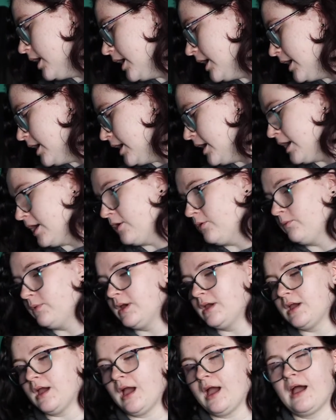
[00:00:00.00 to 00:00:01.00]
and
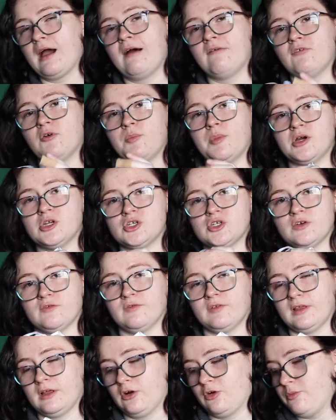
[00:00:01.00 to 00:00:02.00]
we have a bunch of
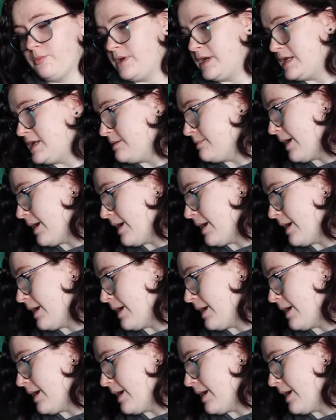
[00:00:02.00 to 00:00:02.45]
little mini